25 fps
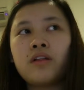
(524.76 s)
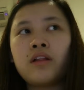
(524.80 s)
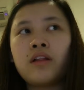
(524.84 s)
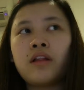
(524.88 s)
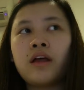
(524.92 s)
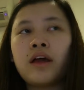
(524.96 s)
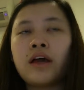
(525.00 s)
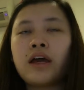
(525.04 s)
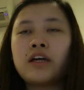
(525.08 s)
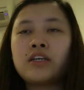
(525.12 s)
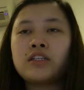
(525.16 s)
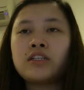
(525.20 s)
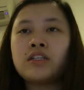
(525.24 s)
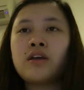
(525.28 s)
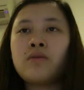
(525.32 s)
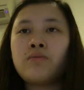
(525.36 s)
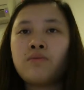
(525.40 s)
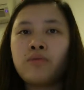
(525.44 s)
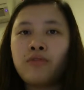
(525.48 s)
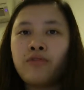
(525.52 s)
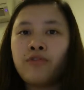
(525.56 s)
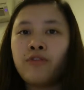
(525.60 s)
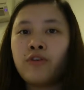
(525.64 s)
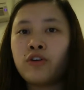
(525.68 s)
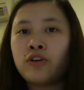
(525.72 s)
like I said
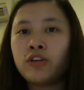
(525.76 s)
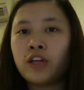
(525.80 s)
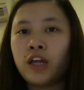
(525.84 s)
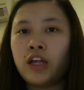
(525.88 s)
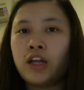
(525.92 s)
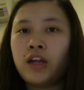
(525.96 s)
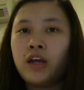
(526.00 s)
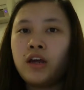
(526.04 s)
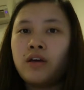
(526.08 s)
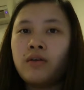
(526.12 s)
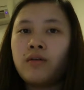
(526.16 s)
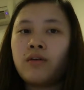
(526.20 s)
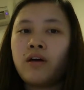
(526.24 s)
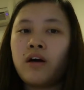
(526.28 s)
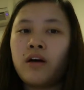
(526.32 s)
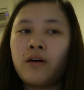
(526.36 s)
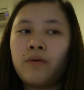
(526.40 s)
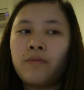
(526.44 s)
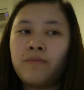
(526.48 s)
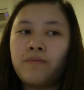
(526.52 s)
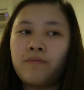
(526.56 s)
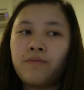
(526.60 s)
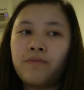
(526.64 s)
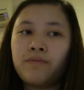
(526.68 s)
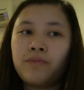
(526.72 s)
before, that
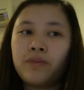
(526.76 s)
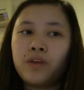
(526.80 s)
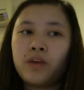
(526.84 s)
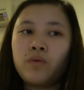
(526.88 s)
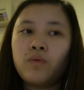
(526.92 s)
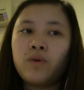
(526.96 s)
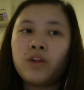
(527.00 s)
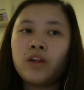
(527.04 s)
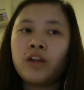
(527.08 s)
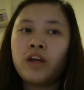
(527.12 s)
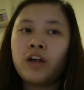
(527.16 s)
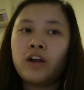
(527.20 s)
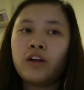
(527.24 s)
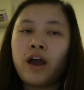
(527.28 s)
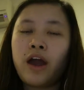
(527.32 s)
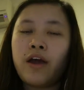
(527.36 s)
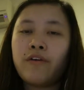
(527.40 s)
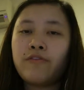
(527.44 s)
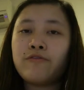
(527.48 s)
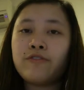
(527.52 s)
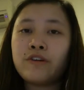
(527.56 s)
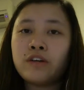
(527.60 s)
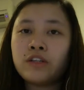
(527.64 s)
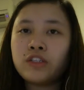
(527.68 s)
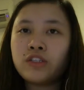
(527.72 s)
with their
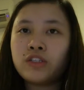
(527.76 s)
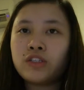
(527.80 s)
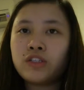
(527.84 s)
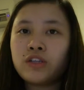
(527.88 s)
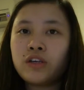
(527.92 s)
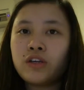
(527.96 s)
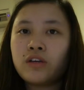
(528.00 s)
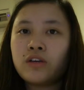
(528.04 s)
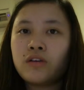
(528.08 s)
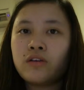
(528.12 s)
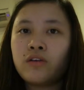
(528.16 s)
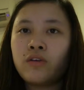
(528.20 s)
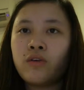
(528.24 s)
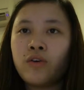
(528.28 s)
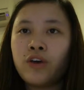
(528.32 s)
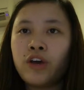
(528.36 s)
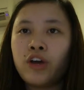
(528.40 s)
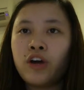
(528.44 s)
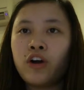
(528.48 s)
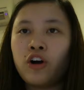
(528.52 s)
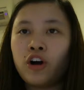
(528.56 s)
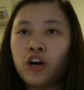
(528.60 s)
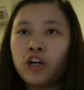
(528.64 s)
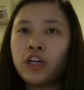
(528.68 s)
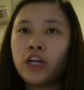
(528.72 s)
efforts
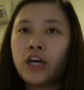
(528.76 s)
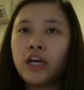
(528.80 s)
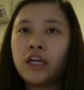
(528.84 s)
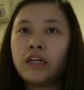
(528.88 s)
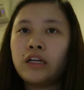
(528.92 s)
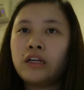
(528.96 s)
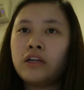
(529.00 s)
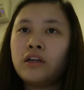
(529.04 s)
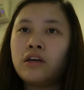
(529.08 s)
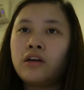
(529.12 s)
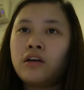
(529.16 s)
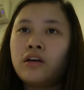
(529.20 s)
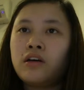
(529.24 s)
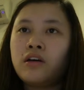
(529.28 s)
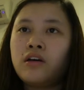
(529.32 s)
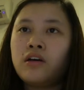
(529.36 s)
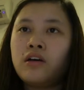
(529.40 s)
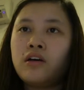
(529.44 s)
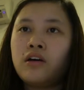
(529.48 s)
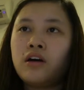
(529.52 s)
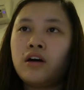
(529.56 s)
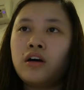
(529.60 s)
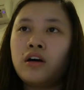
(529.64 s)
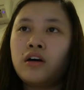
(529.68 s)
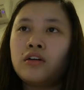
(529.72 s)
going on, and
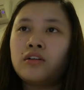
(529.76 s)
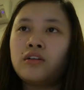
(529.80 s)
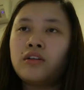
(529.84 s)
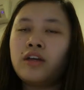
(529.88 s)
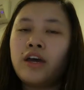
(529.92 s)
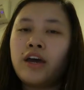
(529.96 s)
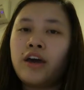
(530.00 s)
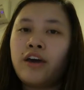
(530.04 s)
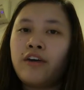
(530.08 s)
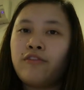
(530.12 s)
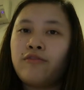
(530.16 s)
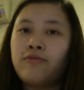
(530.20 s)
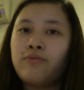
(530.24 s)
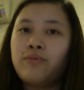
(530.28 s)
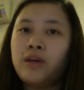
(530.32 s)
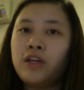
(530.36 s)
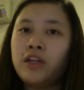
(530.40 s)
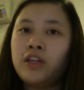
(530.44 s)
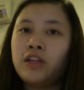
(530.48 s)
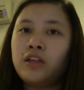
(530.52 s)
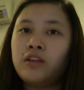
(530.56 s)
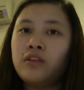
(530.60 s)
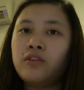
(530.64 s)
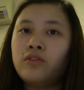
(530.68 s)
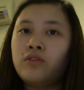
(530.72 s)
they have
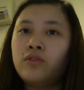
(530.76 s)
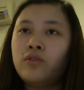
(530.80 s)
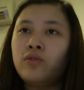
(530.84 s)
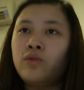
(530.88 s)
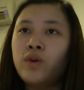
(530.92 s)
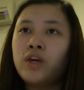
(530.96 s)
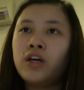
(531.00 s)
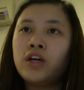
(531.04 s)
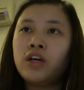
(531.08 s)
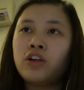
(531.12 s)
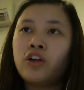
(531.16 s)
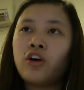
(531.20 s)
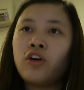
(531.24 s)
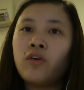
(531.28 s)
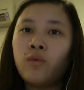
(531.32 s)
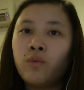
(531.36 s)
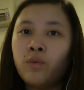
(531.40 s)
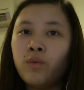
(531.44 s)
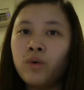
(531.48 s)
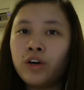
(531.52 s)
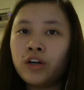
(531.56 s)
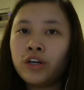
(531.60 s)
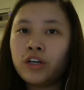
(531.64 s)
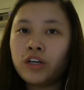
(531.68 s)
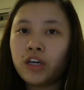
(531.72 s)
been doing a lot of
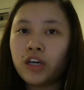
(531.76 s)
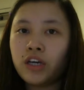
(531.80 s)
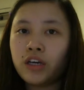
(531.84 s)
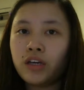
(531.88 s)
work,